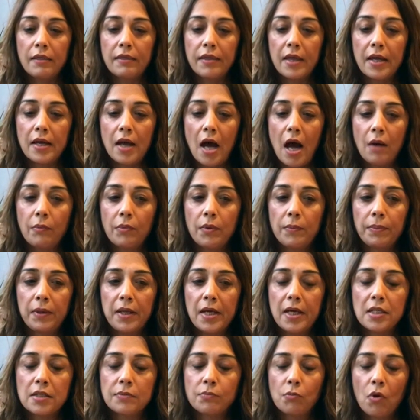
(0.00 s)
then I would
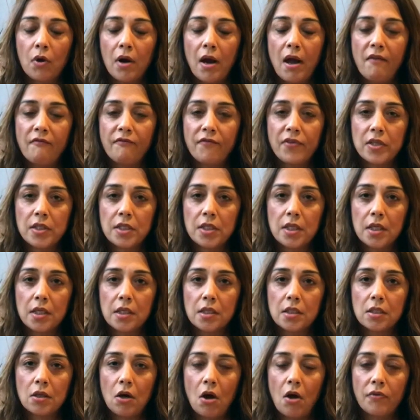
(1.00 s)
place more
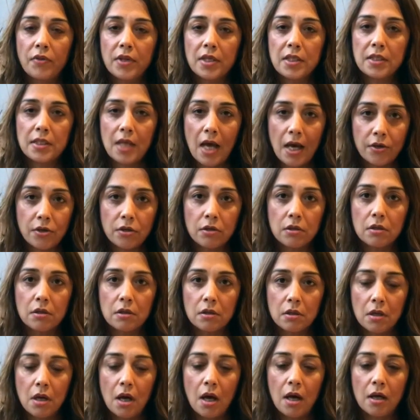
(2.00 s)
emphasis on the
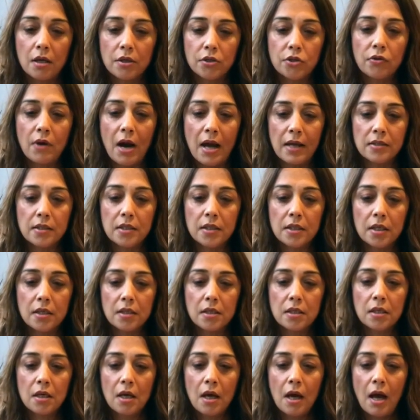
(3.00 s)
Saturn
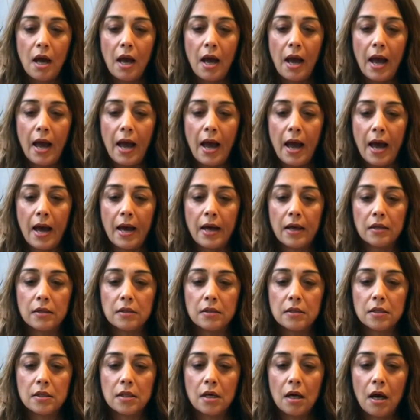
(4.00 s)
transit
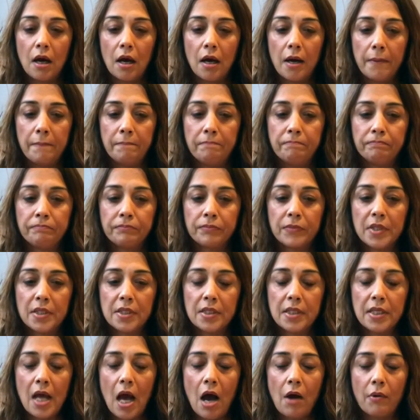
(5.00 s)
and
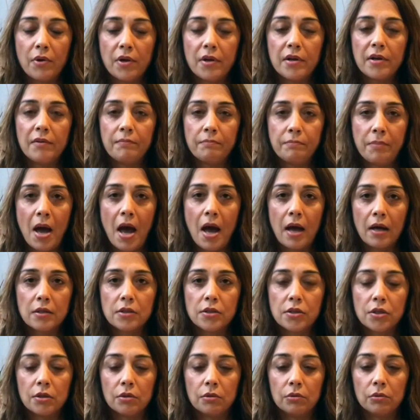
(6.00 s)
see how it
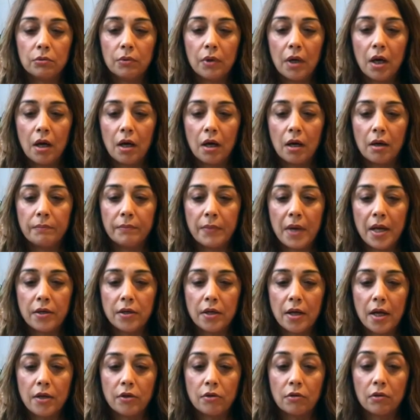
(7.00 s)
impacts you
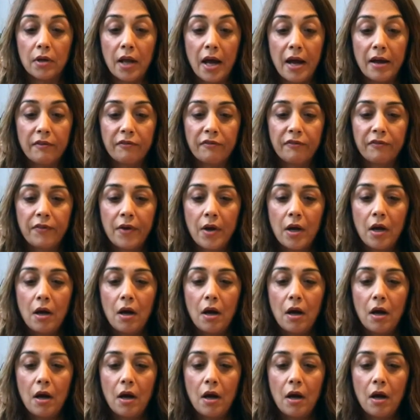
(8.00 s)
and your life.